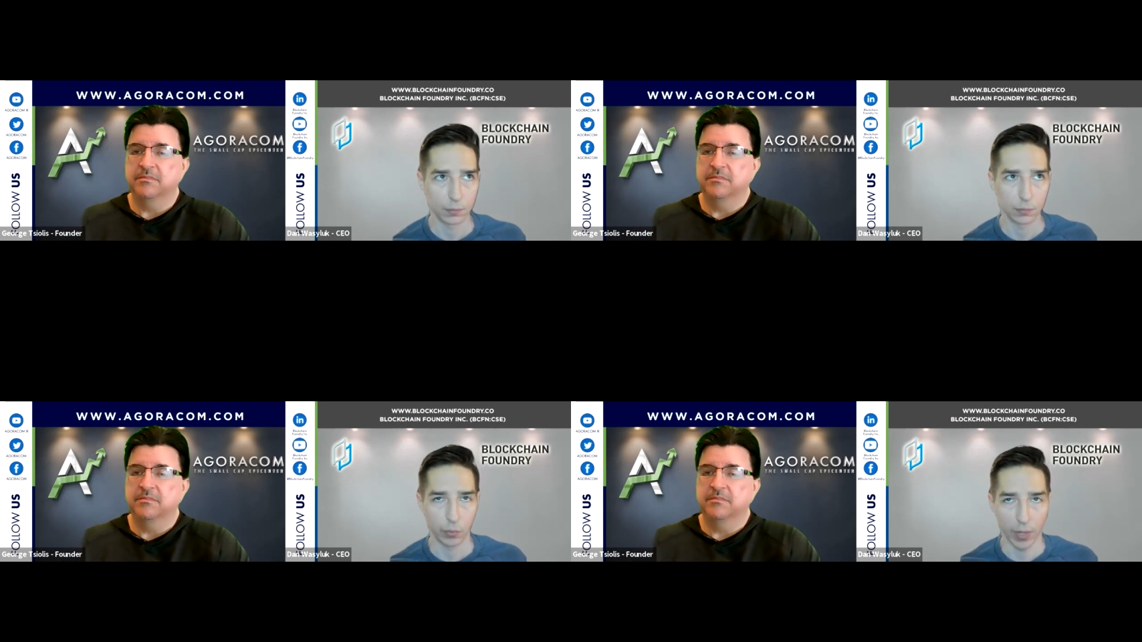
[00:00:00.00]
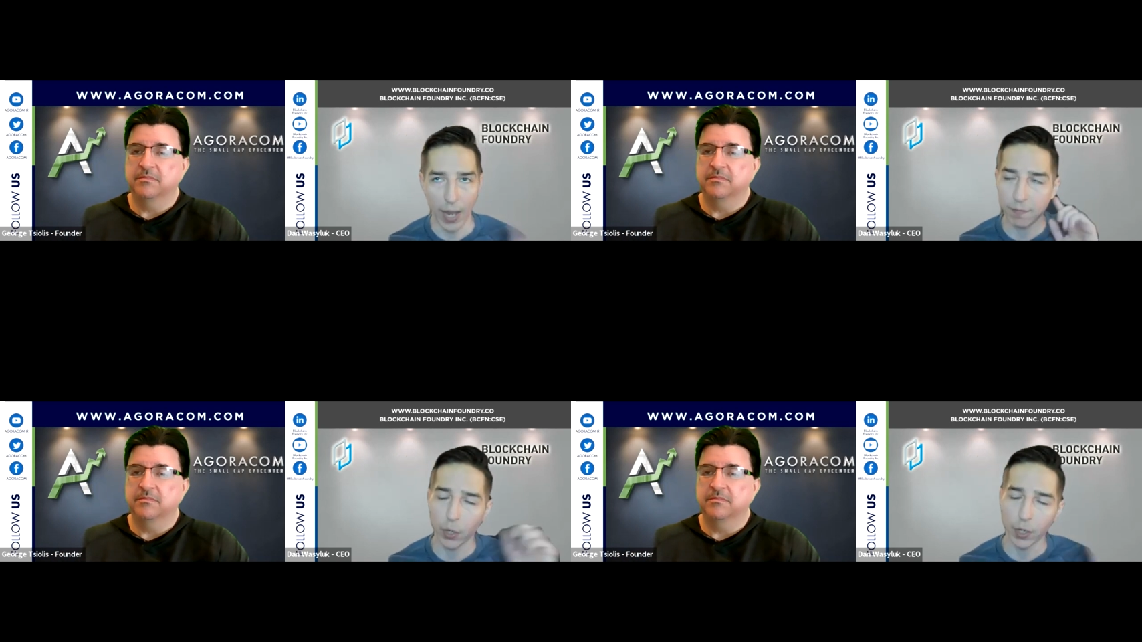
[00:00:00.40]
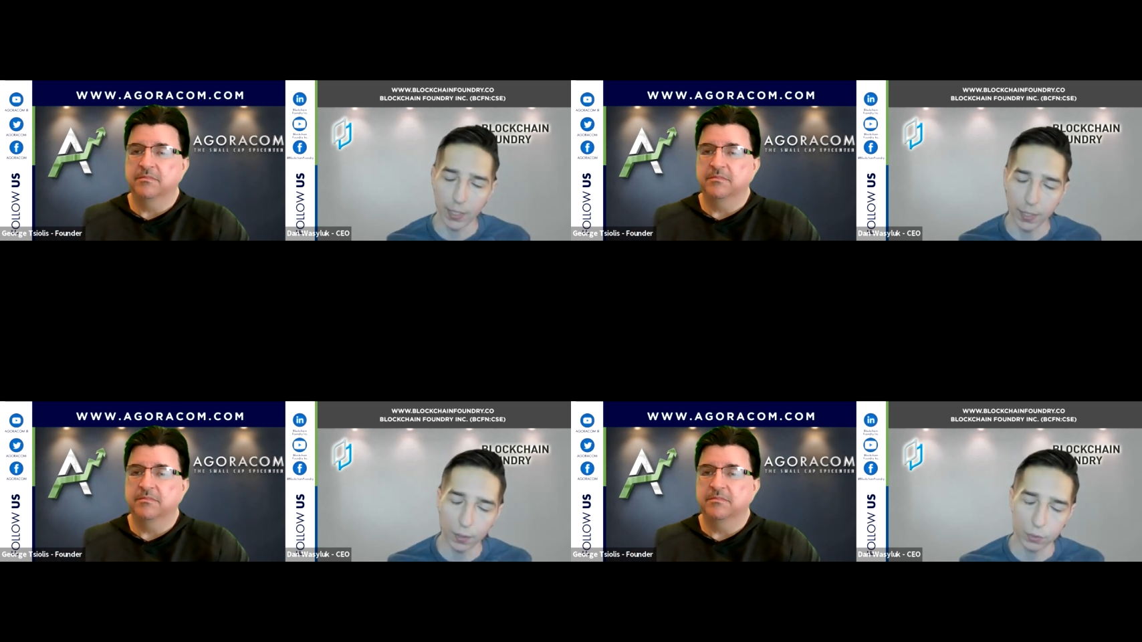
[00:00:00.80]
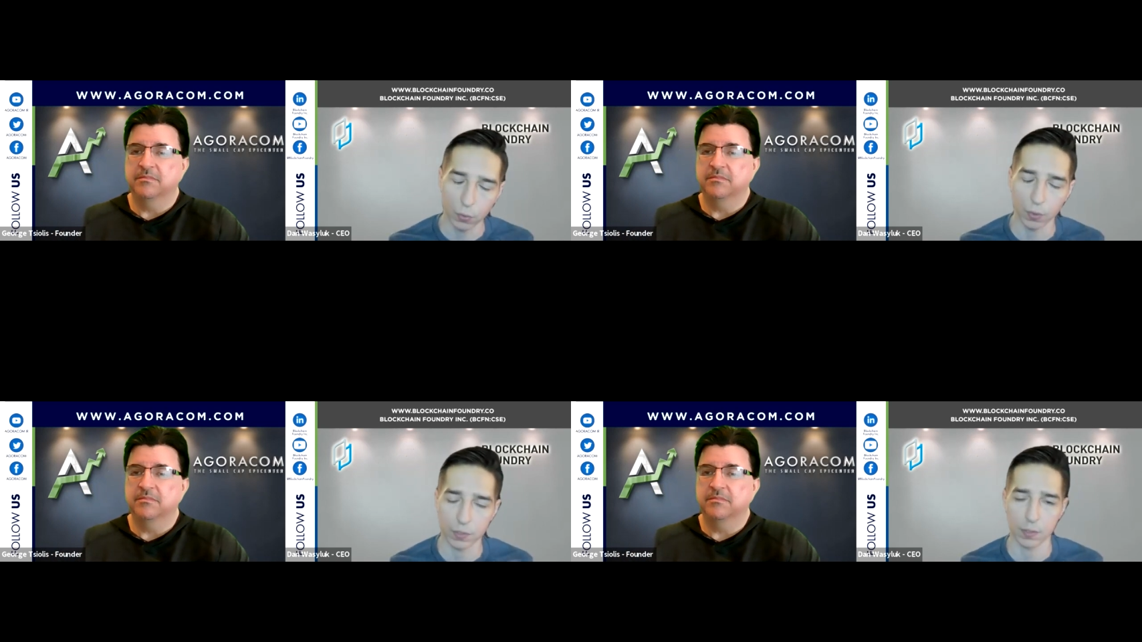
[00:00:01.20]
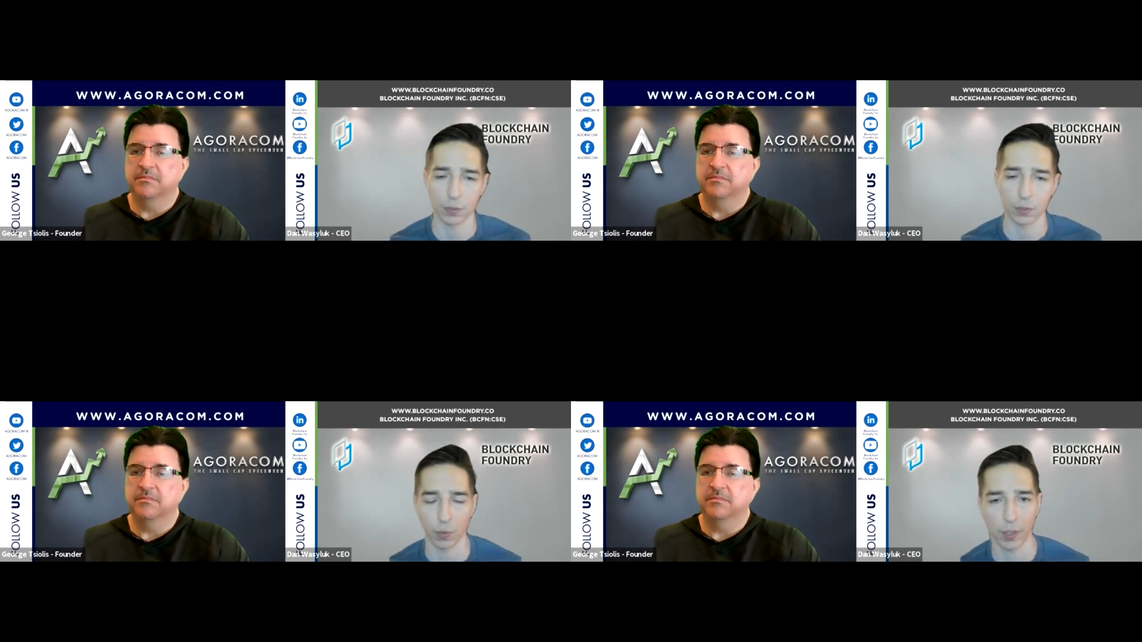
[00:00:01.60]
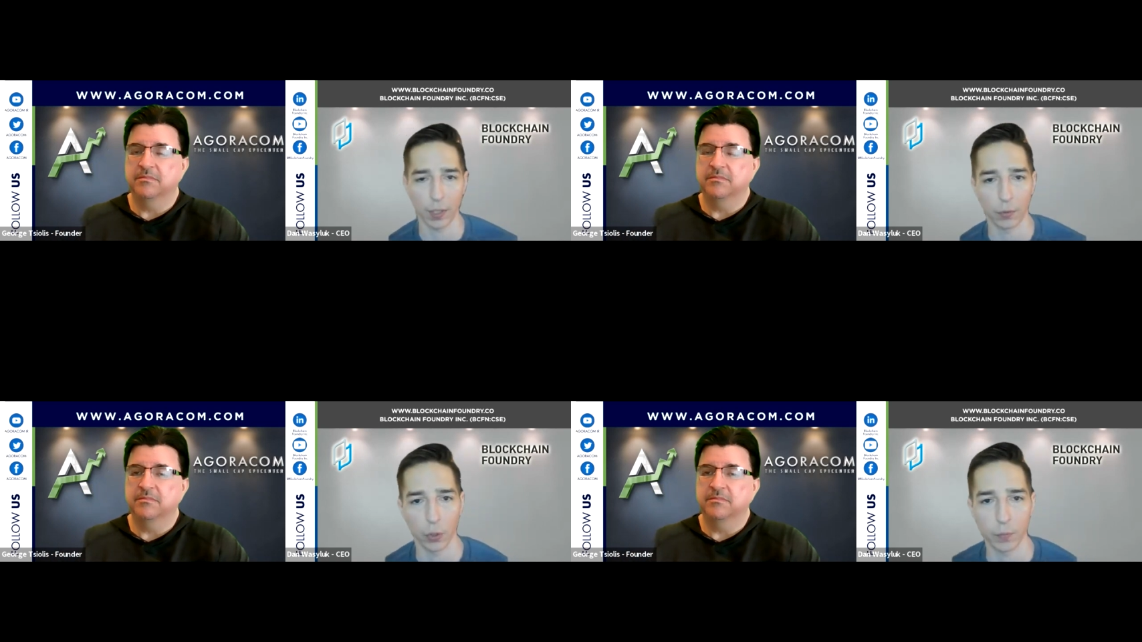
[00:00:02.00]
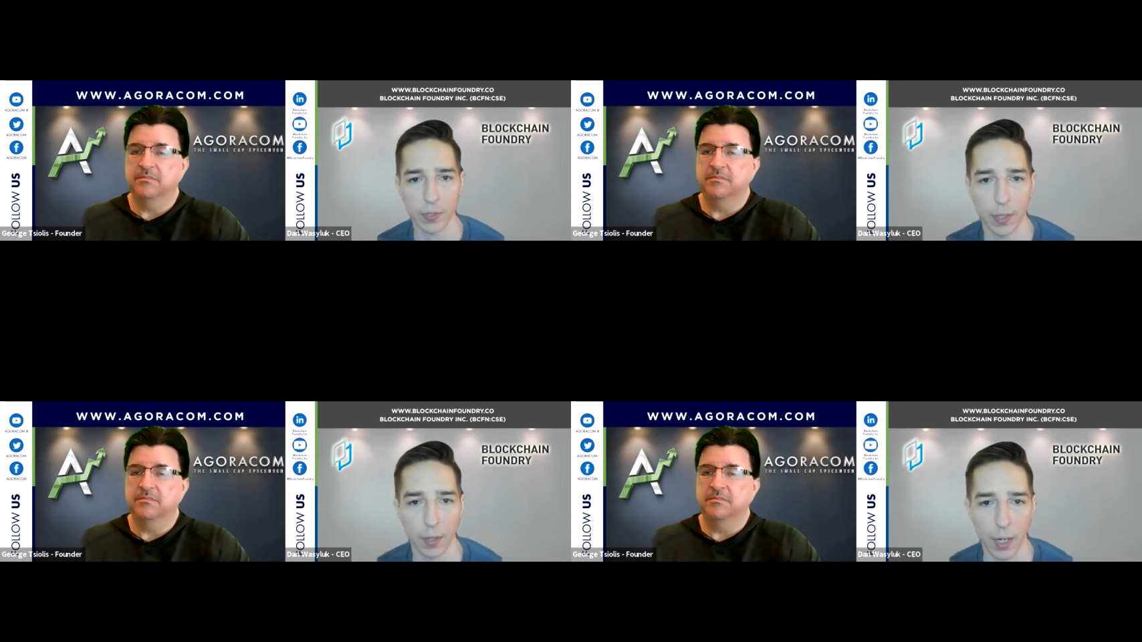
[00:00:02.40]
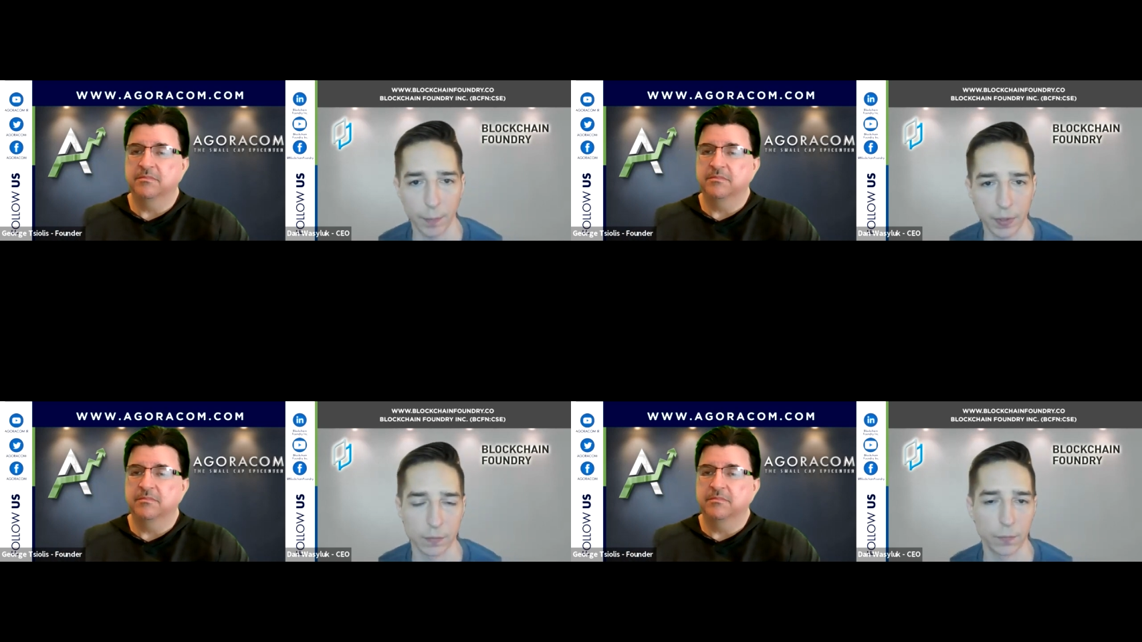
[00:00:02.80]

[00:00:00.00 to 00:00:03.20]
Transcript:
Speaker 1: we have our ear towards those working groups that are helping to